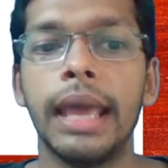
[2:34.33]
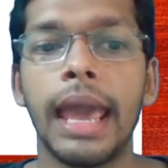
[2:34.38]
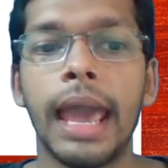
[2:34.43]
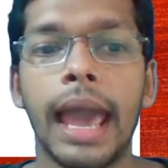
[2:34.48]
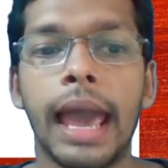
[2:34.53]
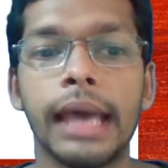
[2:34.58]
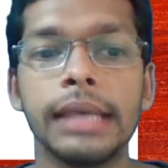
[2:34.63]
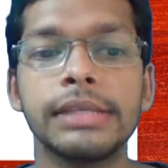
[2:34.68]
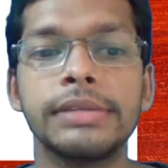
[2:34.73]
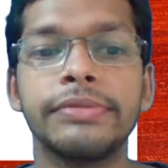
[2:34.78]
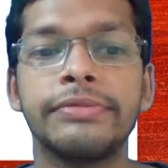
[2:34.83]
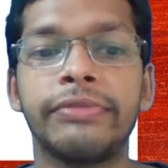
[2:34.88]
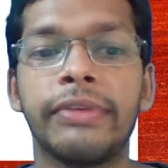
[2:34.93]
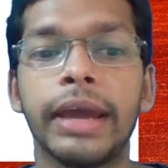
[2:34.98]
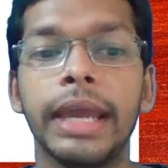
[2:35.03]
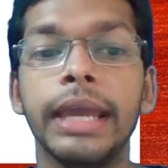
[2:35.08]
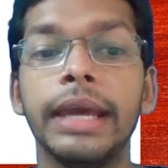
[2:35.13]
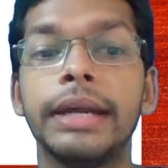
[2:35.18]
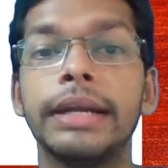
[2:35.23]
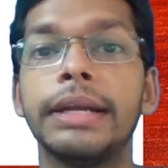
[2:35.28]
has
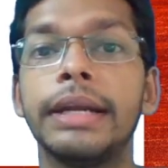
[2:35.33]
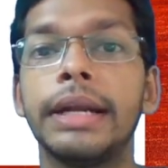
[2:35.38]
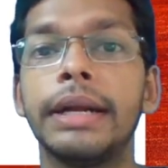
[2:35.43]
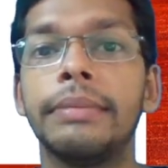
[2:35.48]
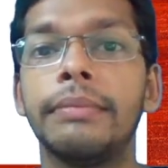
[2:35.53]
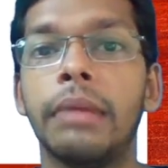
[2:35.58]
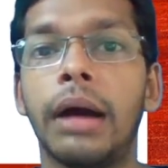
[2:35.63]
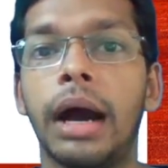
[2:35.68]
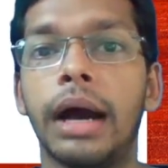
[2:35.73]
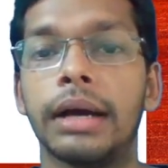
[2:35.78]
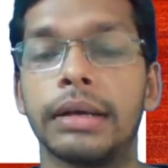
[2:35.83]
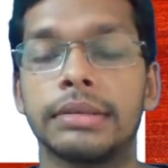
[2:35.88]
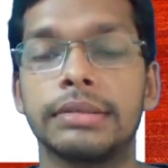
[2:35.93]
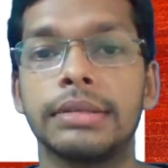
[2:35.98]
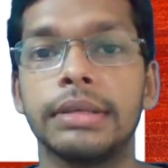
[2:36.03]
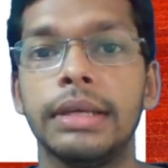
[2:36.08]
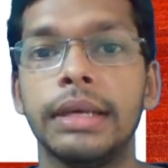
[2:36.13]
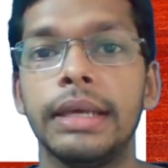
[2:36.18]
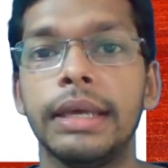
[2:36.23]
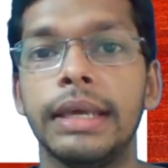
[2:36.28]
500
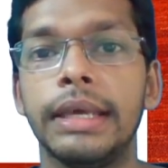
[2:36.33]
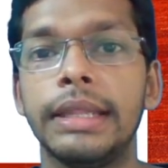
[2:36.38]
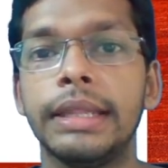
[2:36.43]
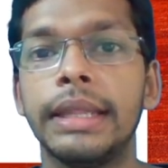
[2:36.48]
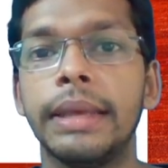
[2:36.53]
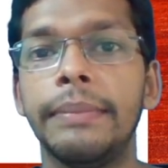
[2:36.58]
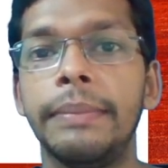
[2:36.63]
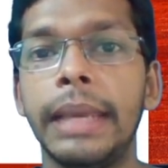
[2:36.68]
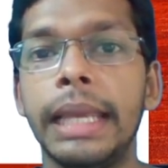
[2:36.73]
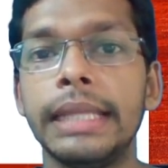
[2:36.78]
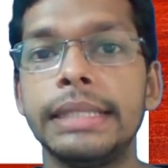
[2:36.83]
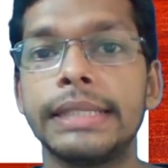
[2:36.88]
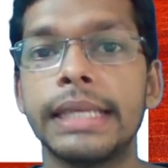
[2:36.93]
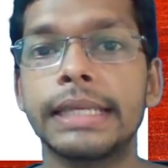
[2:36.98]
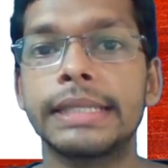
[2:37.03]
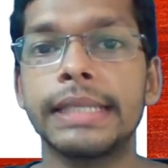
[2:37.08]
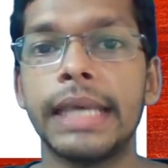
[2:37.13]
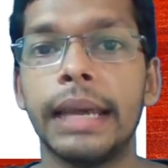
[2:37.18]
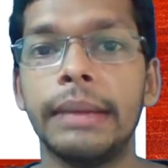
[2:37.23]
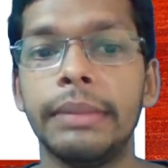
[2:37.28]
marks in the mains
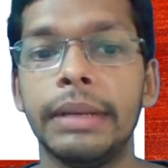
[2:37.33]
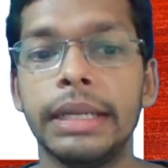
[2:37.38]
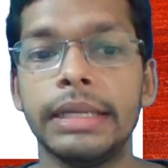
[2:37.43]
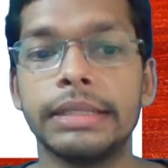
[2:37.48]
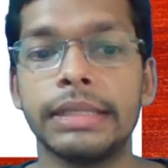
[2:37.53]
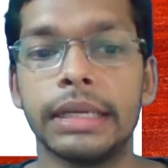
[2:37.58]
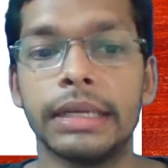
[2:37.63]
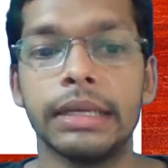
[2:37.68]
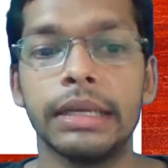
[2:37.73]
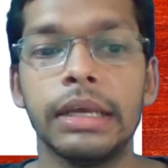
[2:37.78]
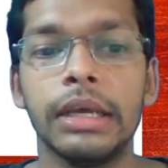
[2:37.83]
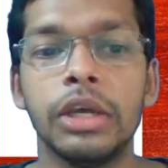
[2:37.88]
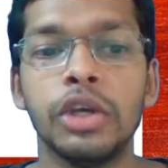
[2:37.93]
examination.